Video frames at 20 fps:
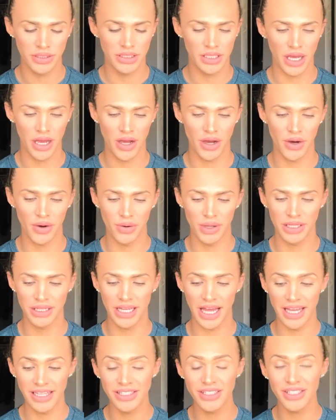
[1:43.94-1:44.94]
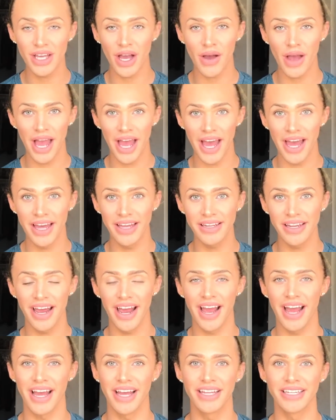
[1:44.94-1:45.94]
So let's go ahead
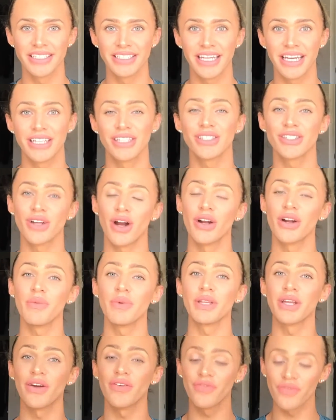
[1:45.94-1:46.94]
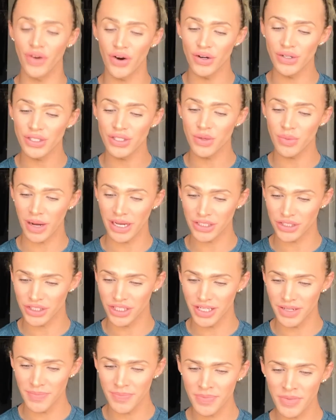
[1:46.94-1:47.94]
and get started with our first
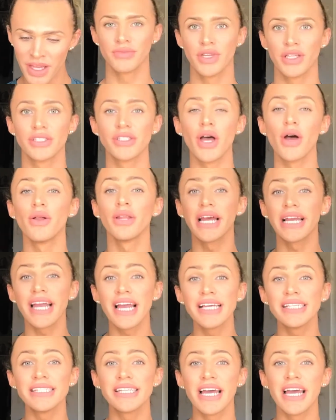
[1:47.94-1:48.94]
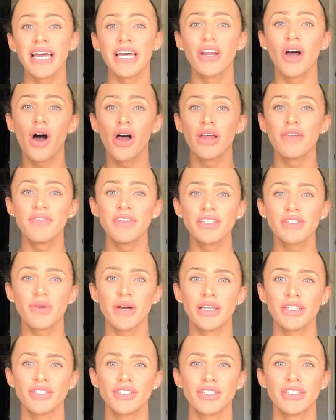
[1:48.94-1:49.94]
question. So like I said, all of these
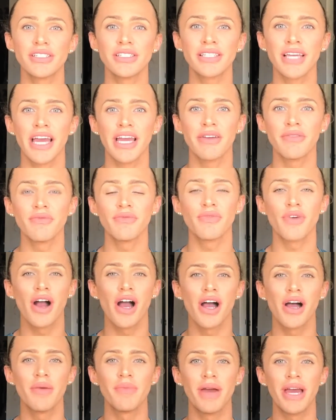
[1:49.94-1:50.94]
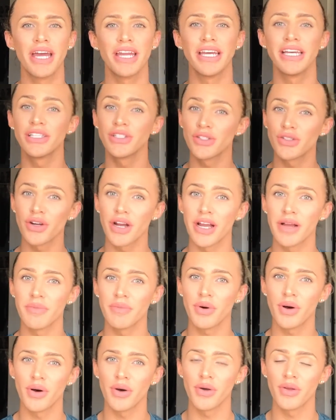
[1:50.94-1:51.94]
questions came from an
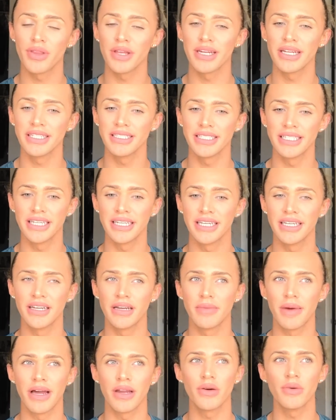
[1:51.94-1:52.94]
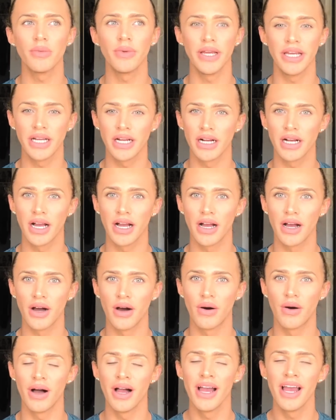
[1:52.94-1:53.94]
Instagram poll that I did about a week
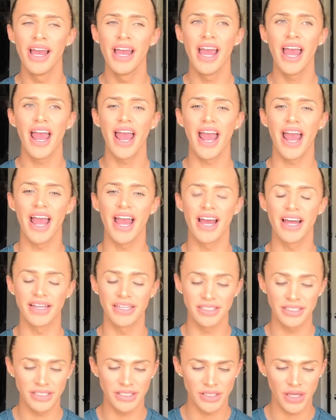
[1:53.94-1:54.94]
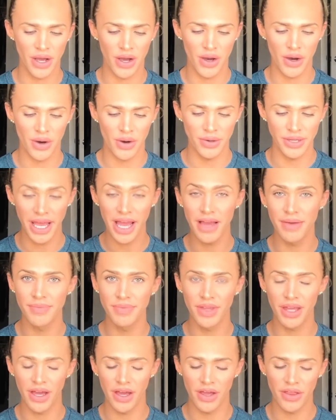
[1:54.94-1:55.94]
ago. And so yeah,
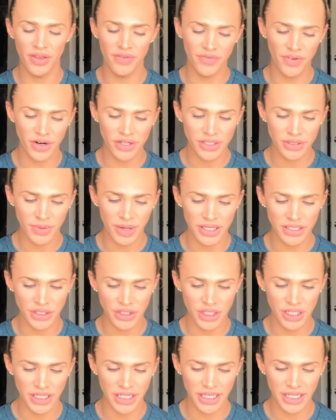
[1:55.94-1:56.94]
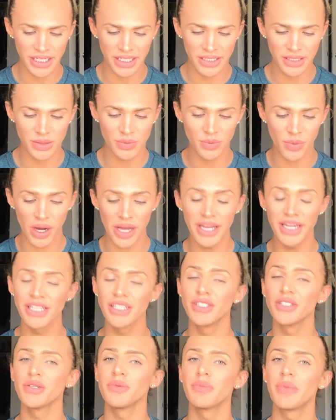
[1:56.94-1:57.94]
the first question is, what
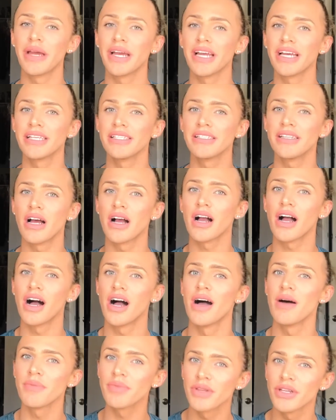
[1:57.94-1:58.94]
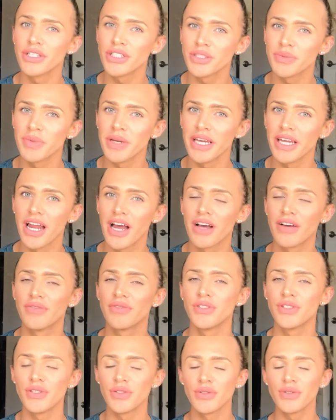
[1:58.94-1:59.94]
is your biggest accomplishment
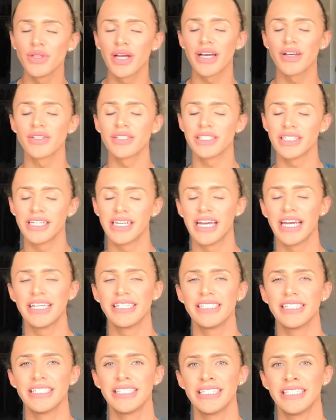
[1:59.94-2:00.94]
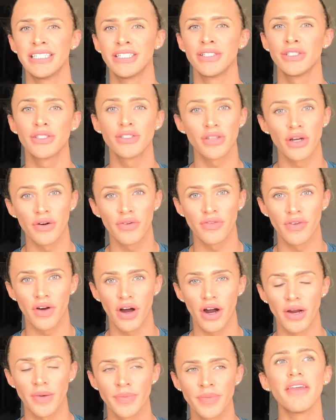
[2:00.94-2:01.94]
of 2018 so
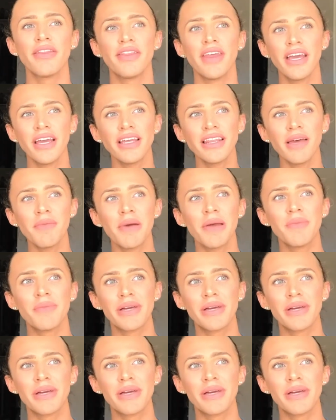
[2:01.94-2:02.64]
far? I think that my